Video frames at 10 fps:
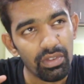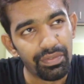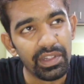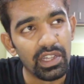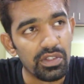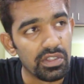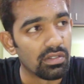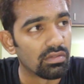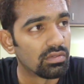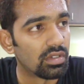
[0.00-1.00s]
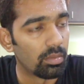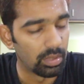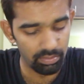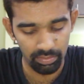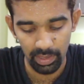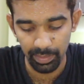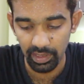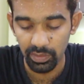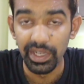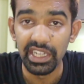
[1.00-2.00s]
15,000,
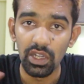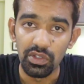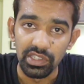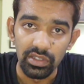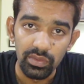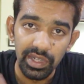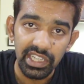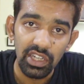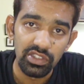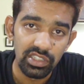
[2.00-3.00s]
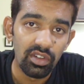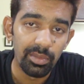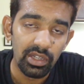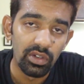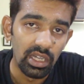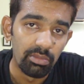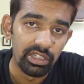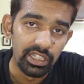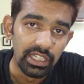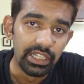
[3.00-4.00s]
maybe 20,000. 20,000 will be a good
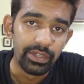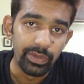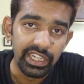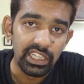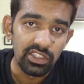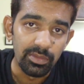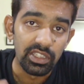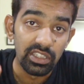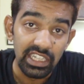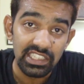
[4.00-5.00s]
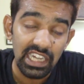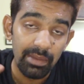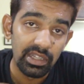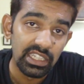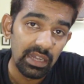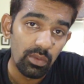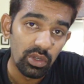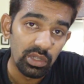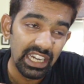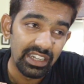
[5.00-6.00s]
number. 20,000, because the next camera that I
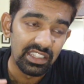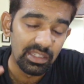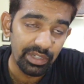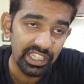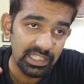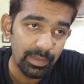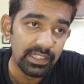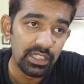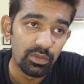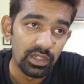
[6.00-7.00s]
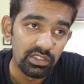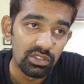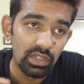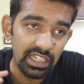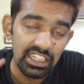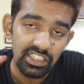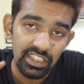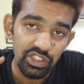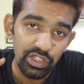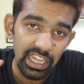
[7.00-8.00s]
want to get is a pretty expensive one. So at least
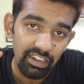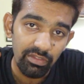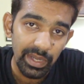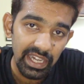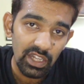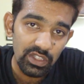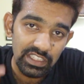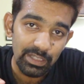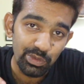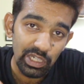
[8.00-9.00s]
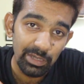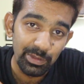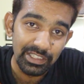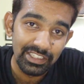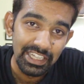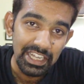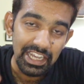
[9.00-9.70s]
I should have 20,000 subscribers,